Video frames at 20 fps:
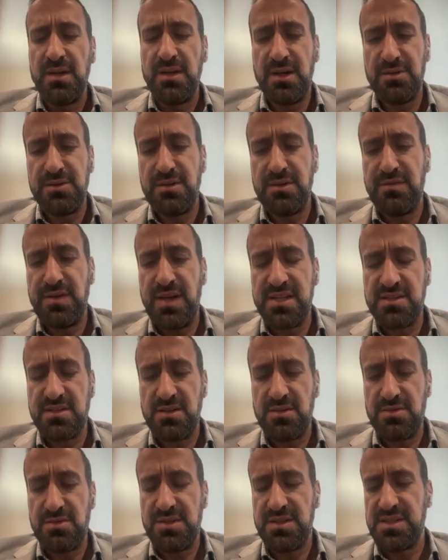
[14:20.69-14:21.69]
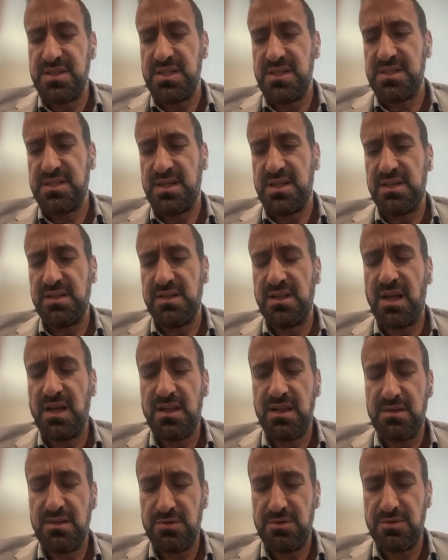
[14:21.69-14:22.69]
cardiovascular disease and
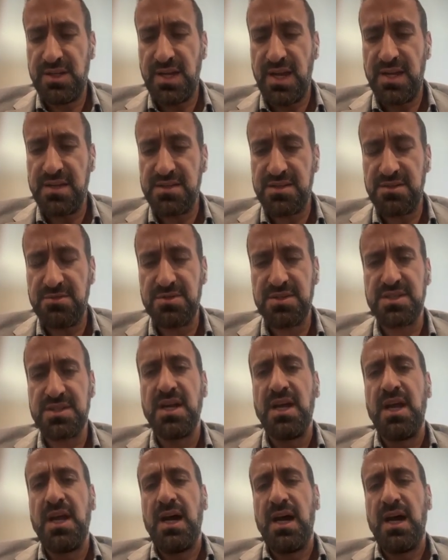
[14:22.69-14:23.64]
non-liver cancers,